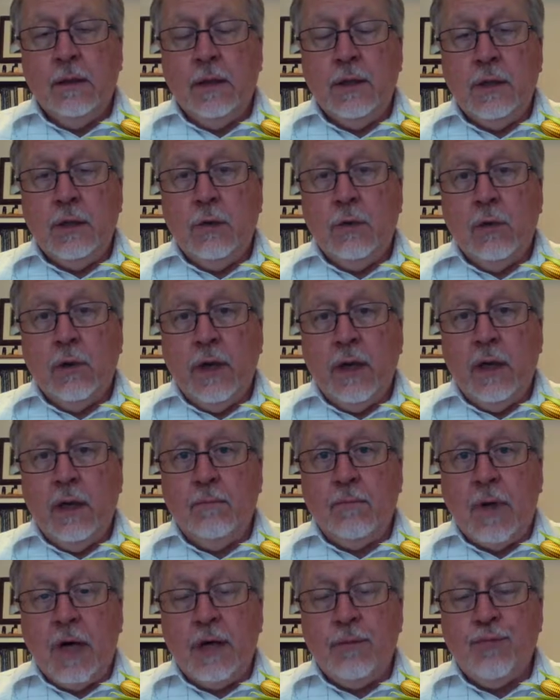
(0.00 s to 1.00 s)
that you are
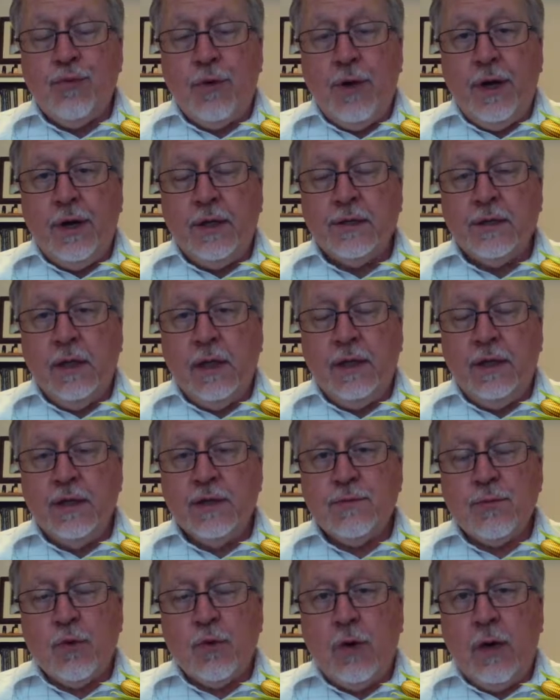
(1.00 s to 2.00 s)
in my prayers,
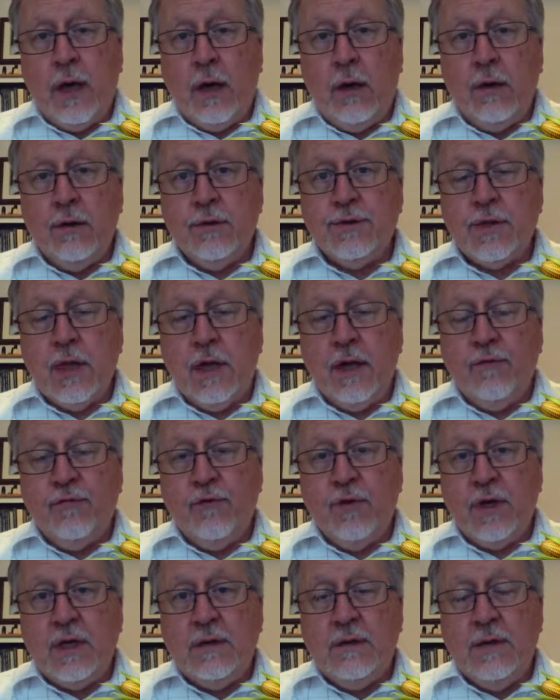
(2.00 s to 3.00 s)
Linda's prayers,
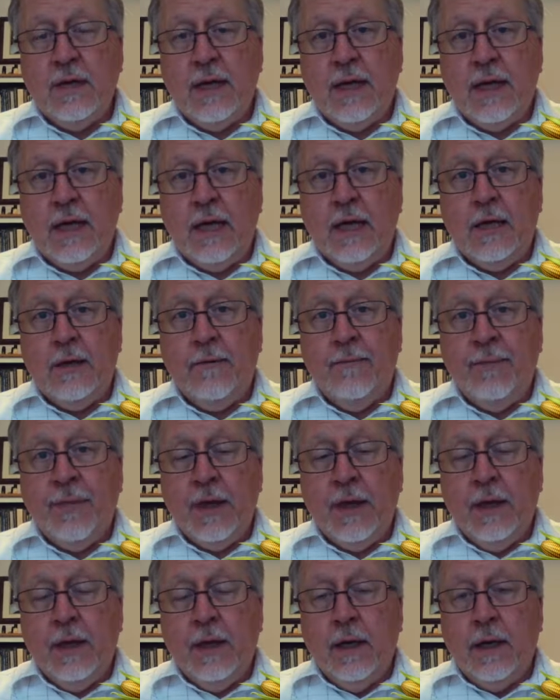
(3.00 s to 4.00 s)
every day.
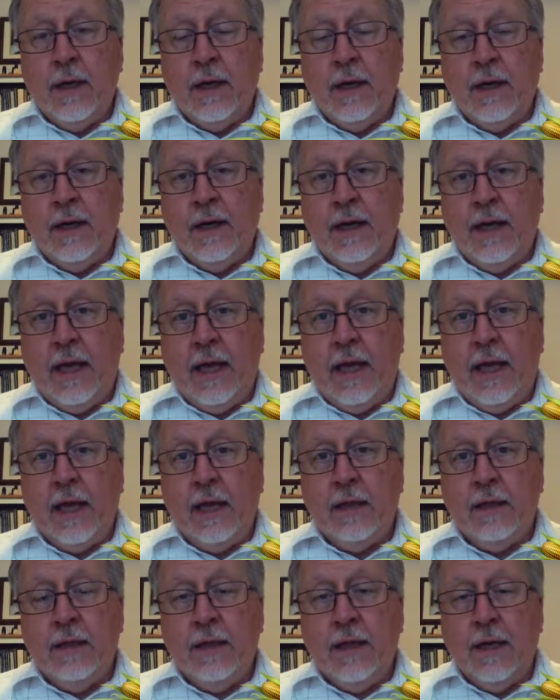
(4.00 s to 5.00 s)

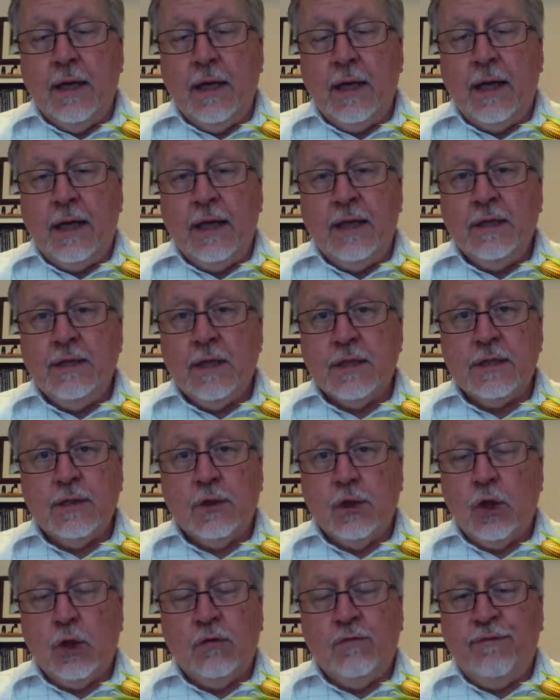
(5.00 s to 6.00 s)
I just
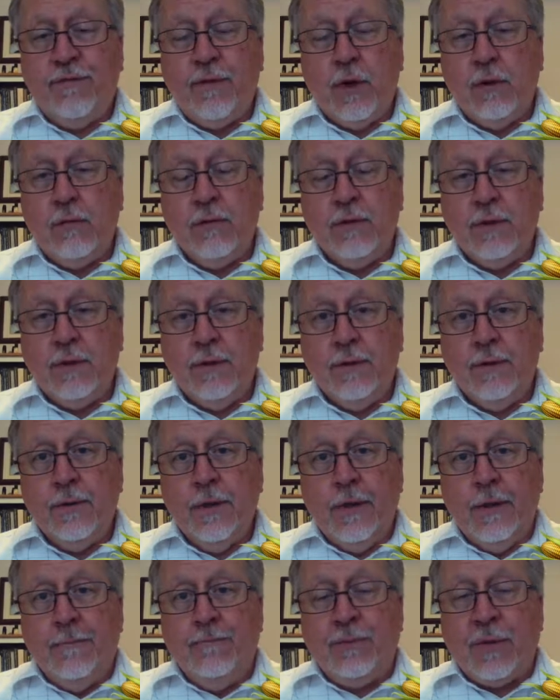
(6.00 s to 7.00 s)
look forward to
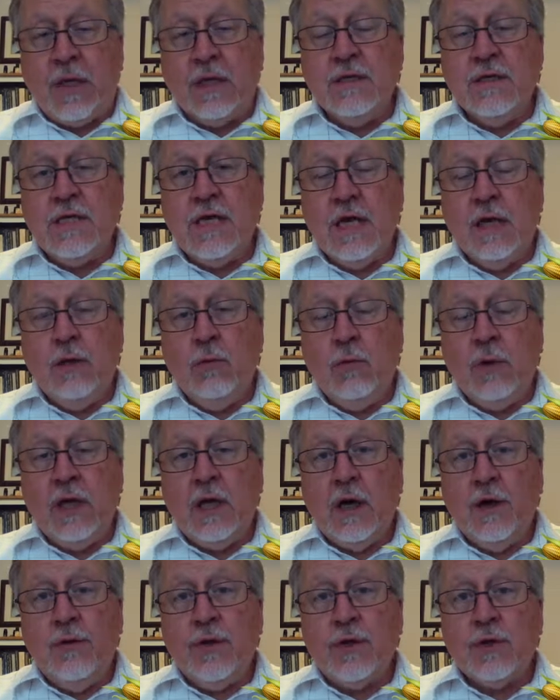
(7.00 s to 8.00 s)

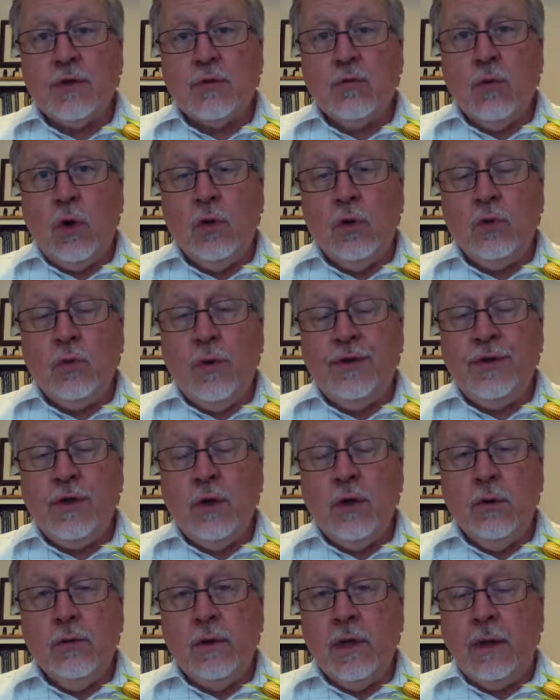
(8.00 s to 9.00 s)
continuing on this road with
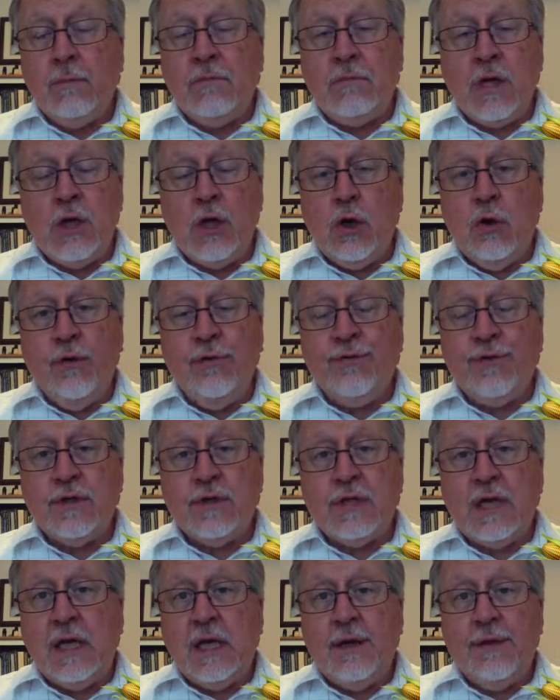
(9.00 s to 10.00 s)
you. Let me know if
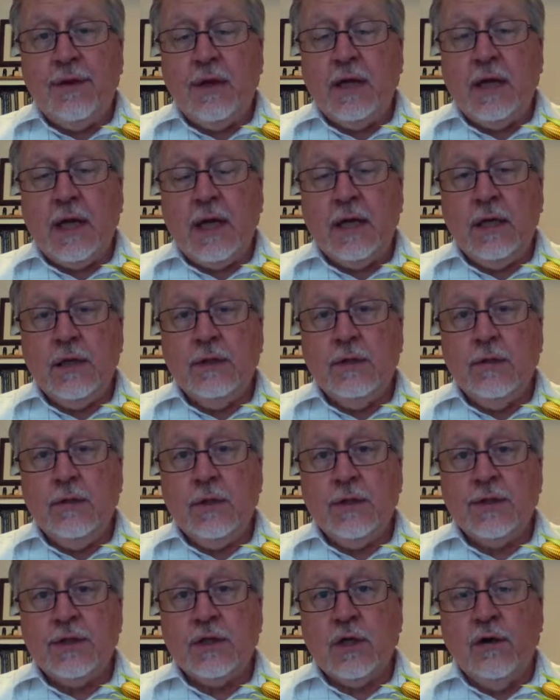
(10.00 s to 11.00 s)
there's anything I can do
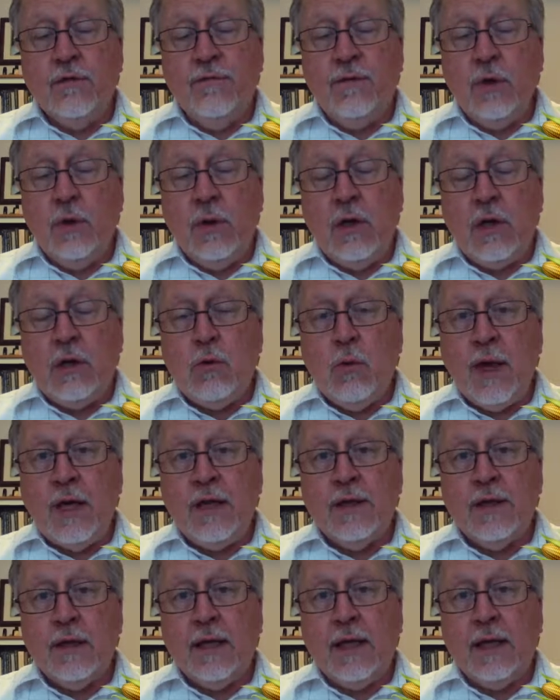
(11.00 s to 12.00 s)
to serve you, any
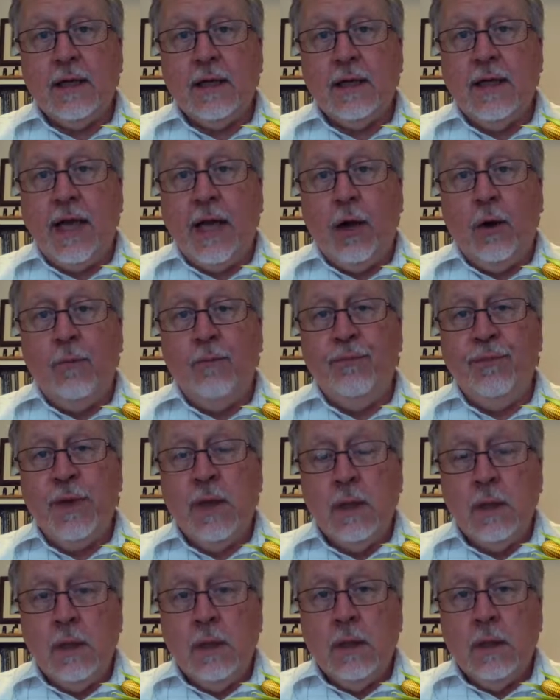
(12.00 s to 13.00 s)
way that I can help.
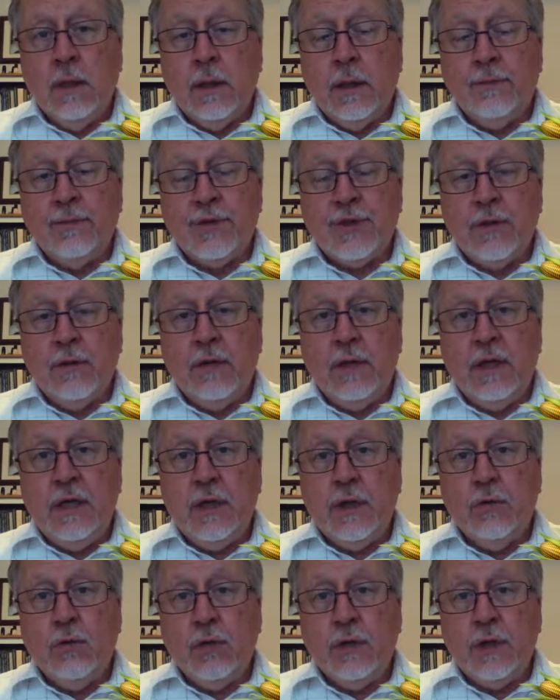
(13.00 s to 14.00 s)
I'm certainly
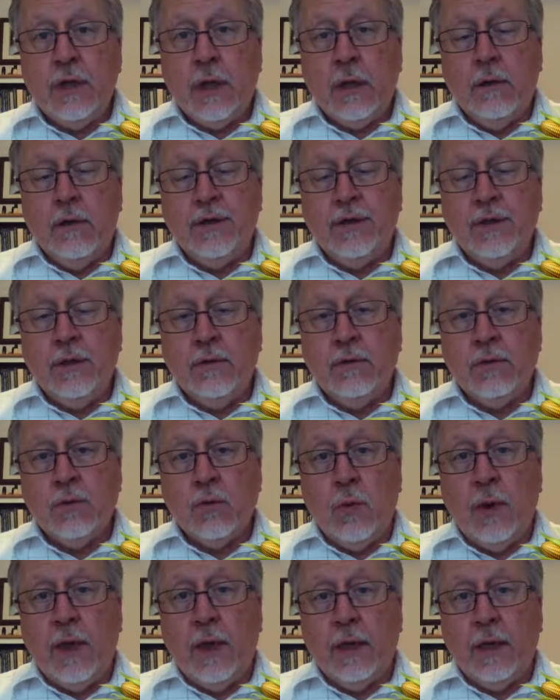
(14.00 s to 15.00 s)
here to encourage you as
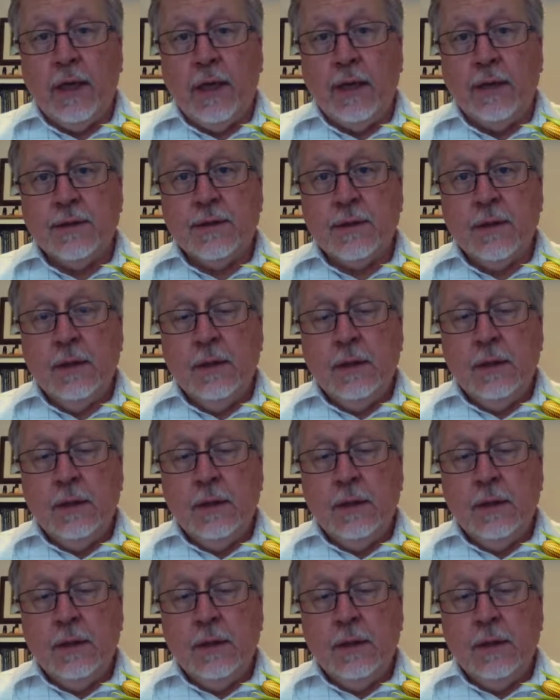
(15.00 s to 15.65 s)
well as